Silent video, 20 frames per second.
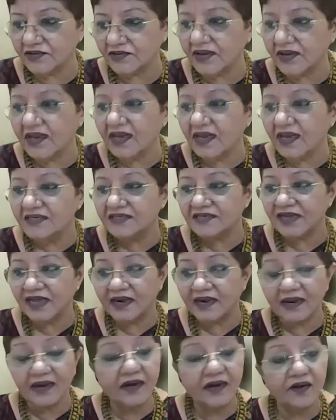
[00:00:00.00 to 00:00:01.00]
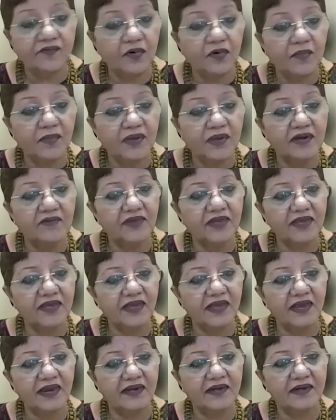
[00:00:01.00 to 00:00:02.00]
So staring at a woman,
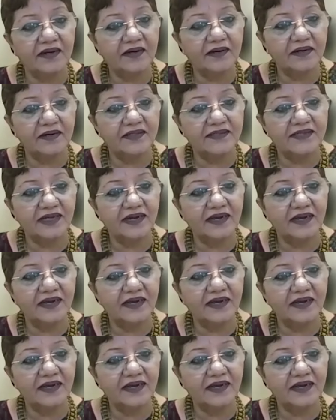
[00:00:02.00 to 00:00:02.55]
winking at her,